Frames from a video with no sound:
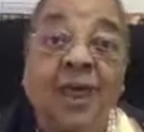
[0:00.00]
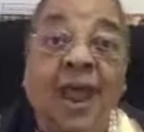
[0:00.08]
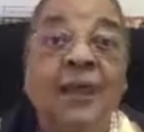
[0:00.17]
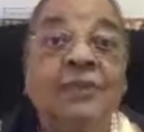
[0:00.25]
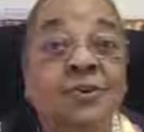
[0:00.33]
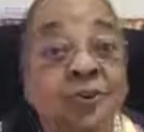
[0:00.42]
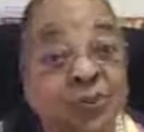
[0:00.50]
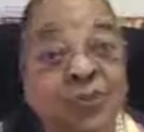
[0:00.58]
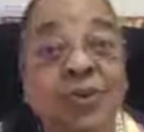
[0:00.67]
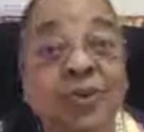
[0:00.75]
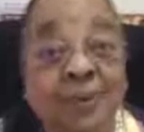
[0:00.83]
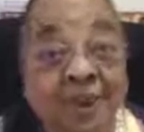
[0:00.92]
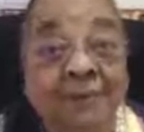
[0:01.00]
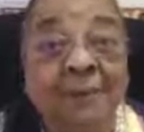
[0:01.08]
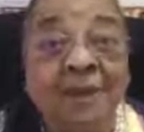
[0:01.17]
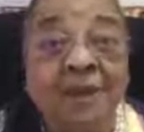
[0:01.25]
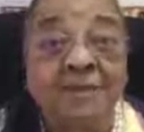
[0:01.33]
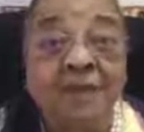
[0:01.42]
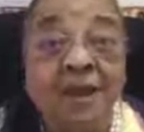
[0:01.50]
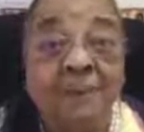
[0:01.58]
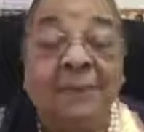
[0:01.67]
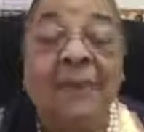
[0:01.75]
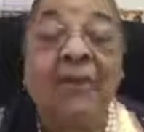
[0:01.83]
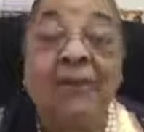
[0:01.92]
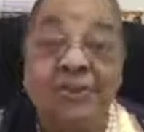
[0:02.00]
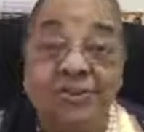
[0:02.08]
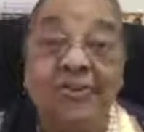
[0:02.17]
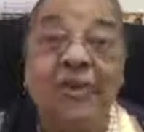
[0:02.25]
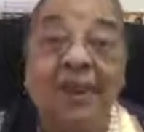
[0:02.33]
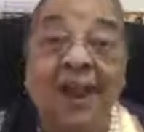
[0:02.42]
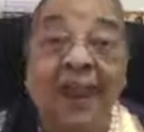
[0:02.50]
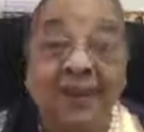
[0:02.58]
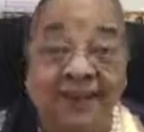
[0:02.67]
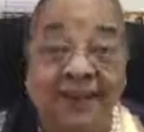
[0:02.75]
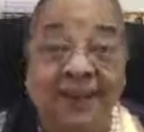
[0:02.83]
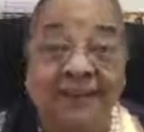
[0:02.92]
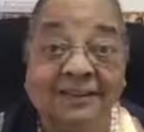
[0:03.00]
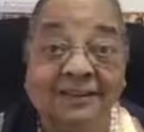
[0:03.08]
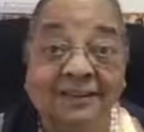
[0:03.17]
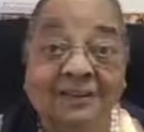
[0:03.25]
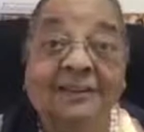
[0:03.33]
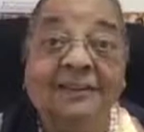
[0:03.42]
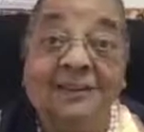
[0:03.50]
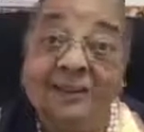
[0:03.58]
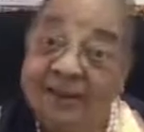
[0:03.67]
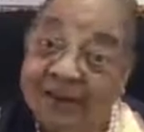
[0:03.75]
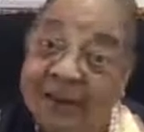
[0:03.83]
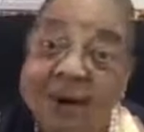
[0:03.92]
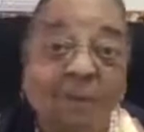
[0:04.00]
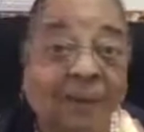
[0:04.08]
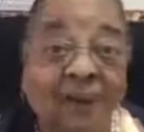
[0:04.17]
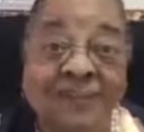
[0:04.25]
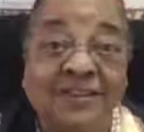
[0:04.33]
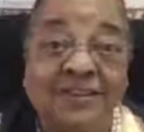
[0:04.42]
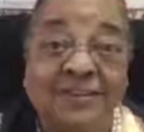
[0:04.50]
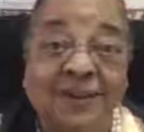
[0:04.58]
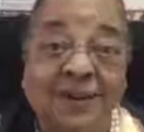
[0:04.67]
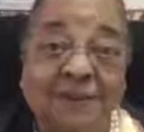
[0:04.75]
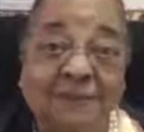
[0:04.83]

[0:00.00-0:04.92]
and know who your neighbor is because you are Catholic. God bless us all.